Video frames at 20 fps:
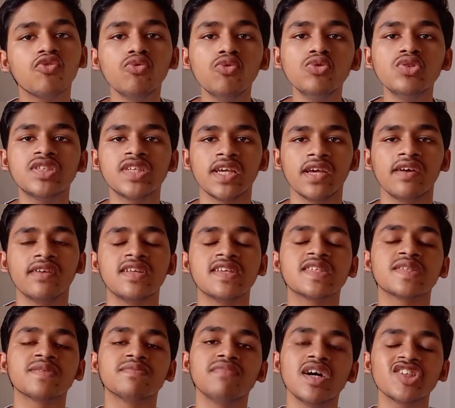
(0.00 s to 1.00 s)
in the root
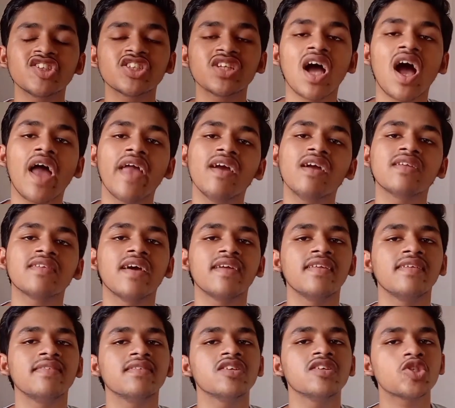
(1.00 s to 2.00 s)
hair is much
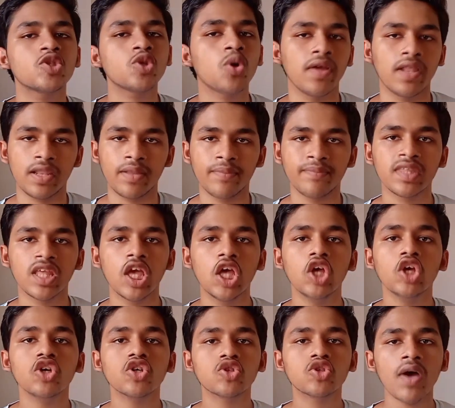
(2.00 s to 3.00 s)
higher than in the soil.
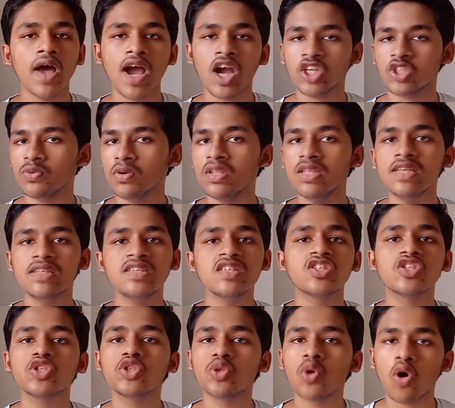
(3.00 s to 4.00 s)
So
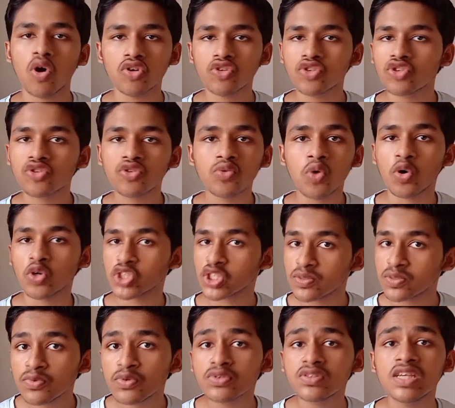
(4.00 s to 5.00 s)
actually it is not
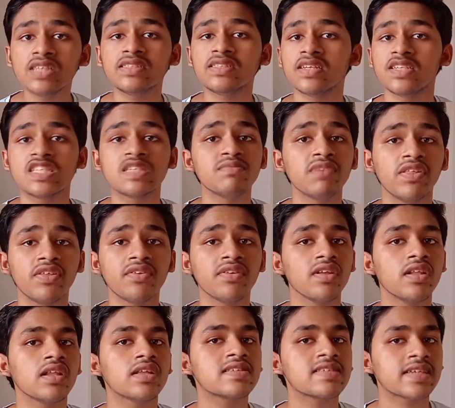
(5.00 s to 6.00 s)
through osmosis that is
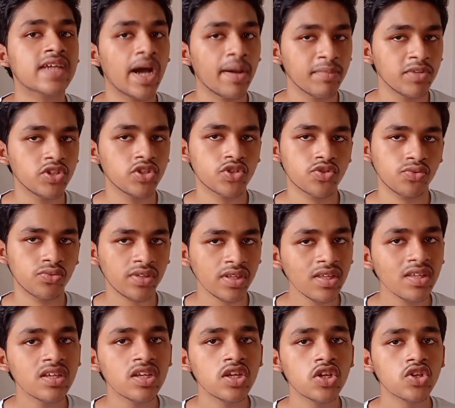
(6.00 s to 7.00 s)
minerals coming
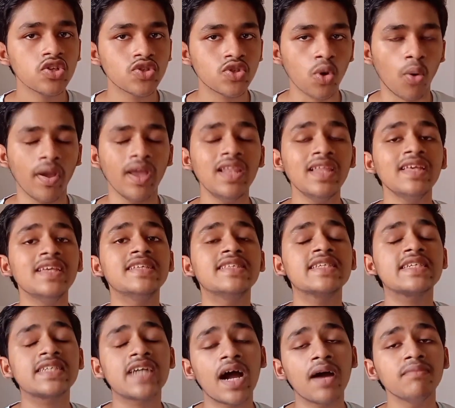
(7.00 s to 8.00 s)
to the soil.
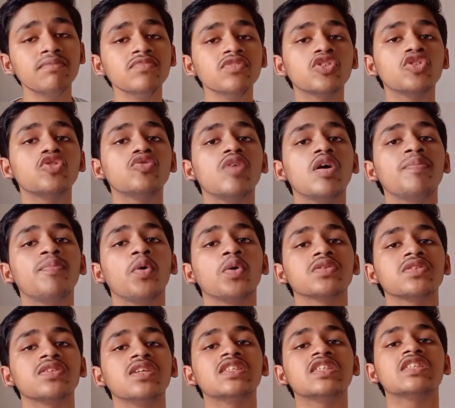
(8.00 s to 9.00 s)
It comes through
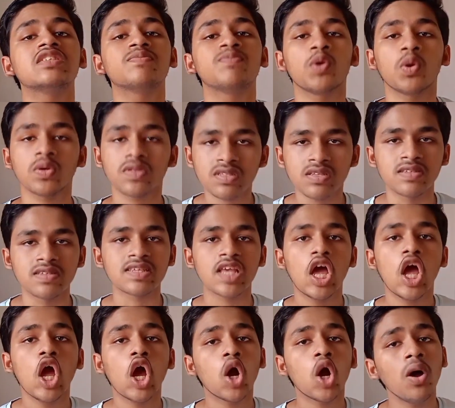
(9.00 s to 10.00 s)
a
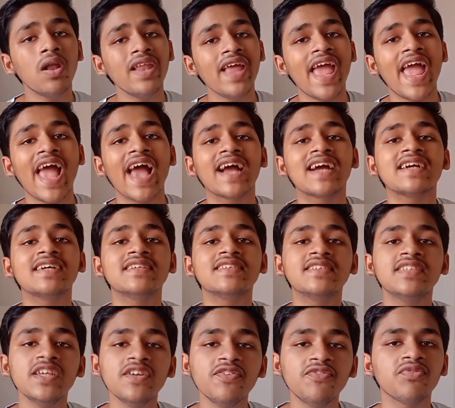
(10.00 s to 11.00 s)
process called
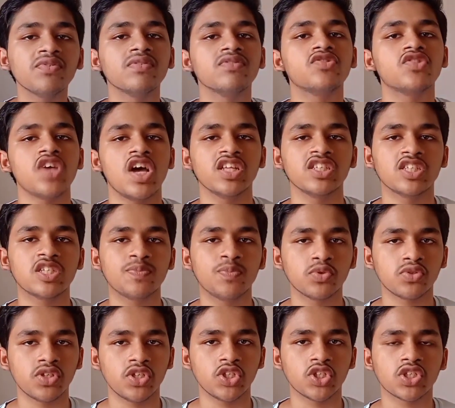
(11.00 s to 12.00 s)
active
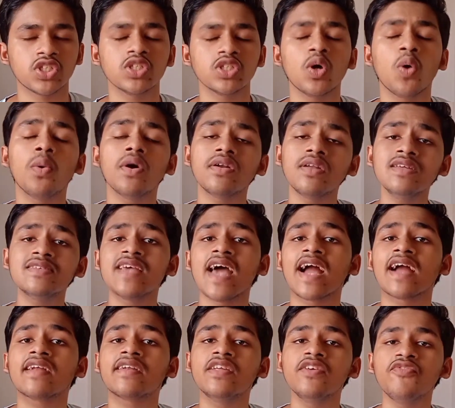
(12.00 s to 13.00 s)
transportation. Now
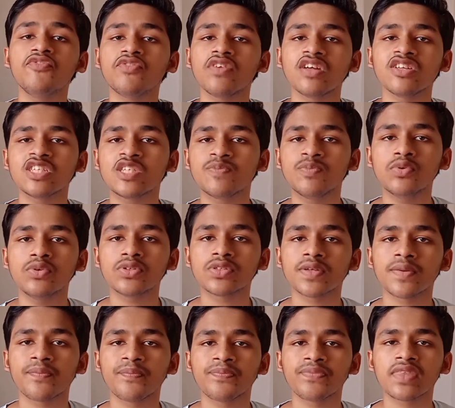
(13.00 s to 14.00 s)
what is active
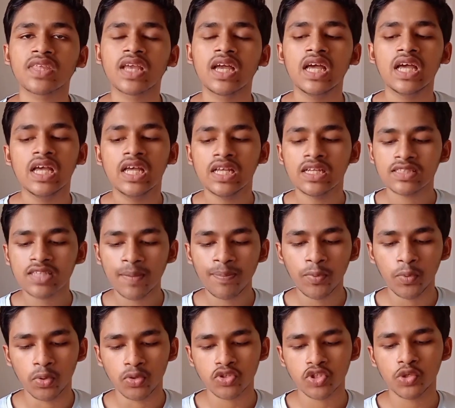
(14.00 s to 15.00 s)
transport?
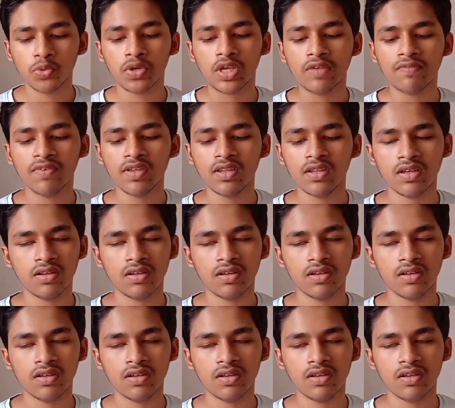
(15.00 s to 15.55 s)
Suppose